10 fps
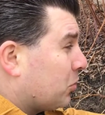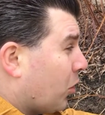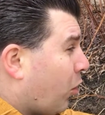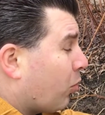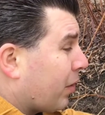
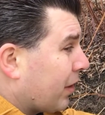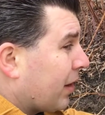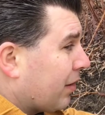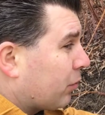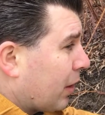don't want to
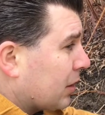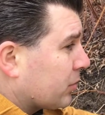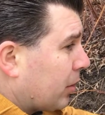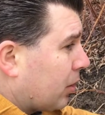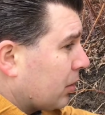have
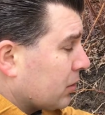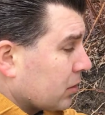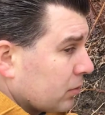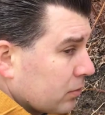raspberries.